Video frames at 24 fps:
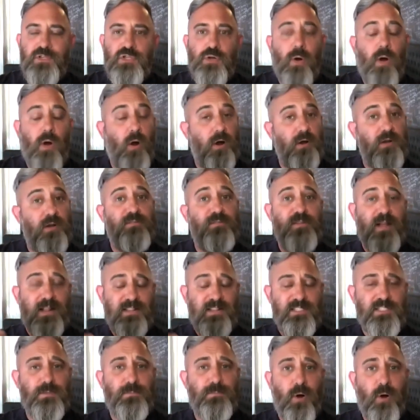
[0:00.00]
So our
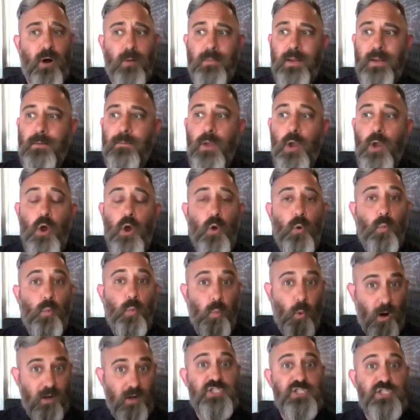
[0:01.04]
Defense Department
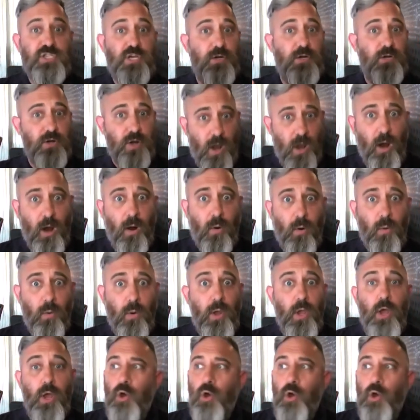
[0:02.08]
wants to know